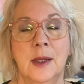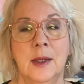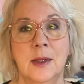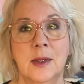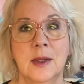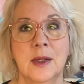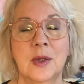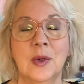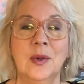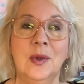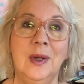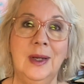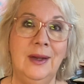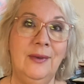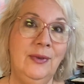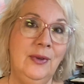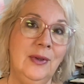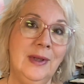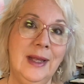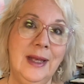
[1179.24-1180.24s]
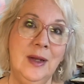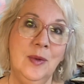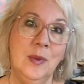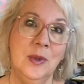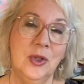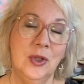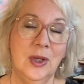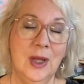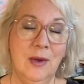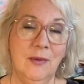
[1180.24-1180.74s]
So if you like
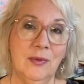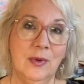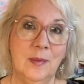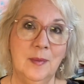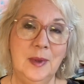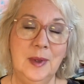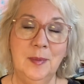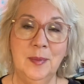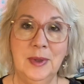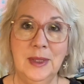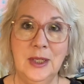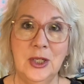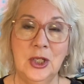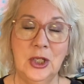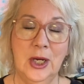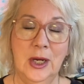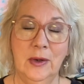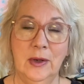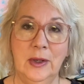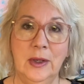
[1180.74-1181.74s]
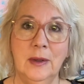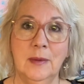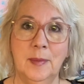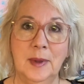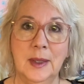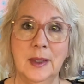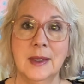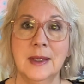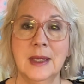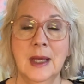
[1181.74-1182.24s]
what you get from me, please share it
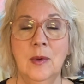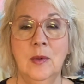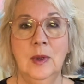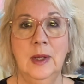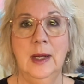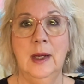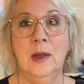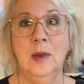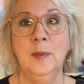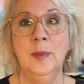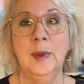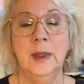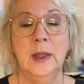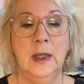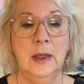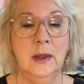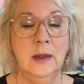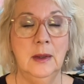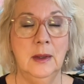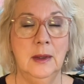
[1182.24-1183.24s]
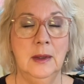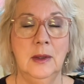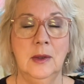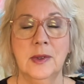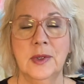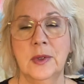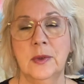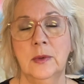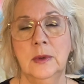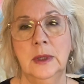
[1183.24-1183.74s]
because that will help. And
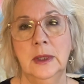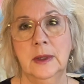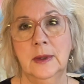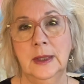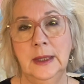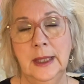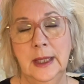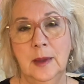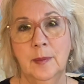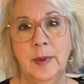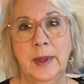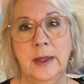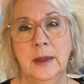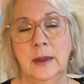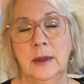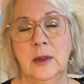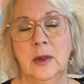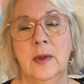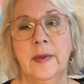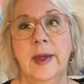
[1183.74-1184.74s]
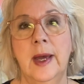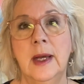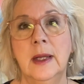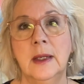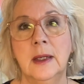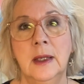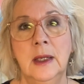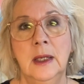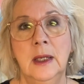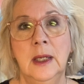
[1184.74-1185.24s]
also click the like button and all that
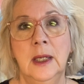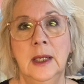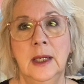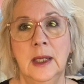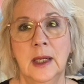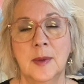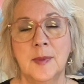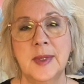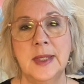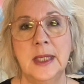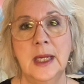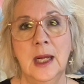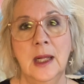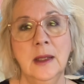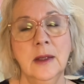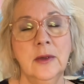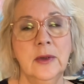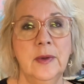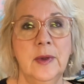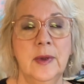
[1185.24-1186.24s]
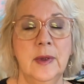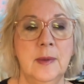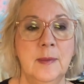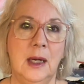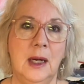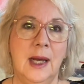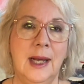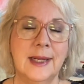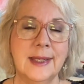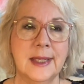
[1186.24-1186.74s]
helps the algorithm.
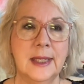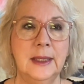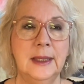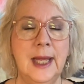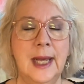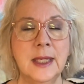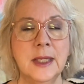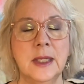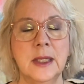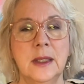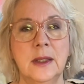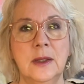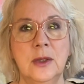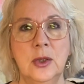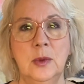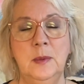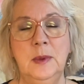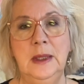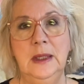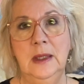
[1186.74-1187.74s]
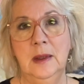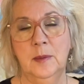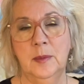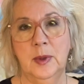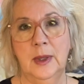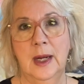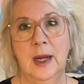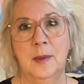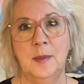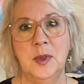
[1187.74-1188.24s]
As a lesson to me and
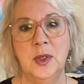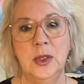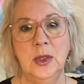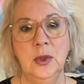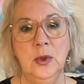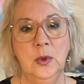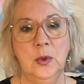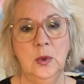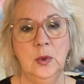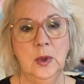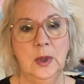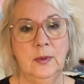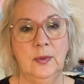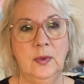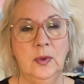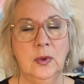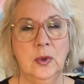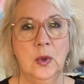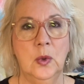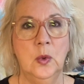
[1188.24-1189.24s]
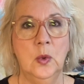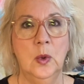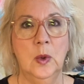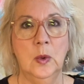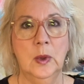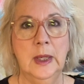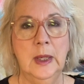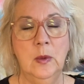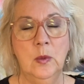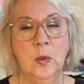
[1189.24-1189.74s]
perhaps you, if you go,
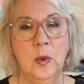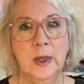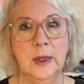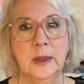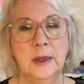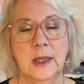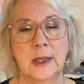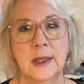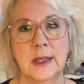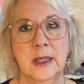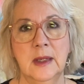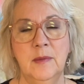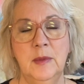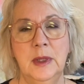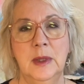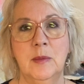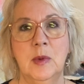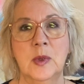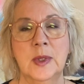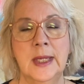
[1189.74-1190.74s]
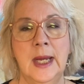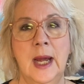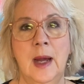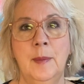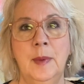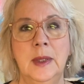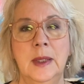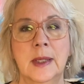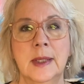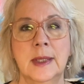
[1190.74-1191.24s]
okay, what does give me the most
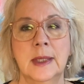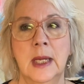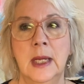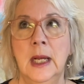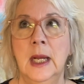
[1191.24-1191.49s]
happiness?